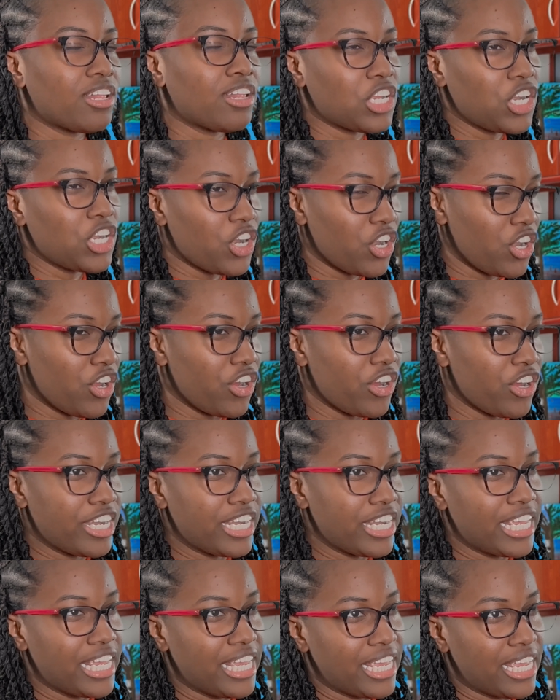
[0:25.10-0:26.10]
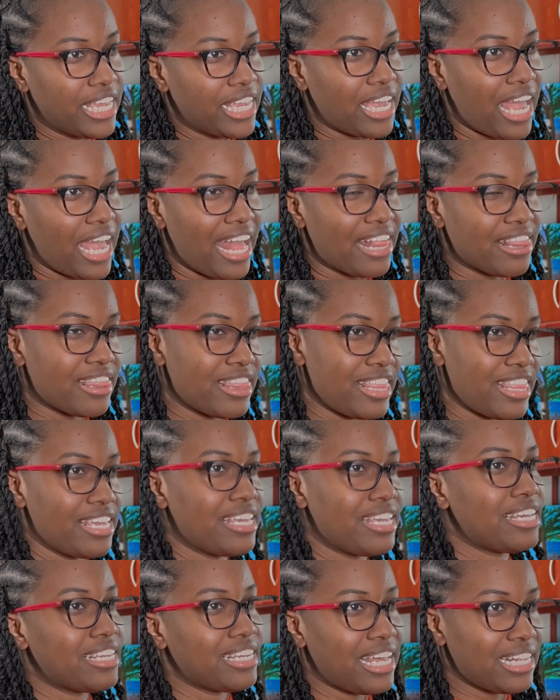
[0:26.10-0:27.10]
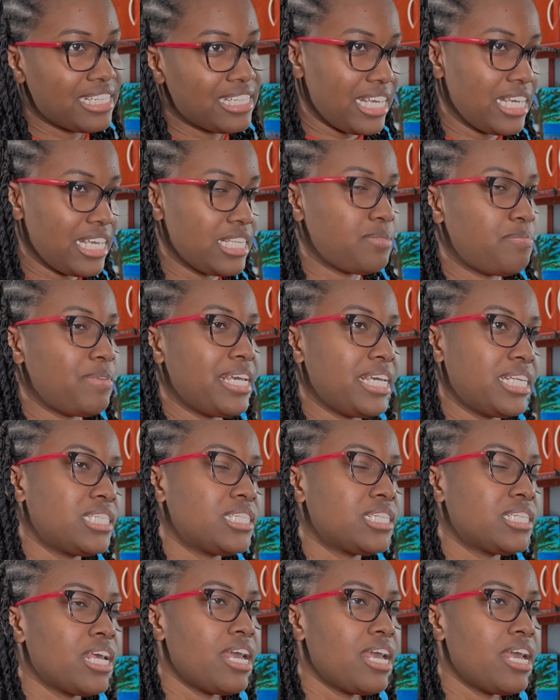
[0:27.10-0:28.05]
of learning and thinking that takes place.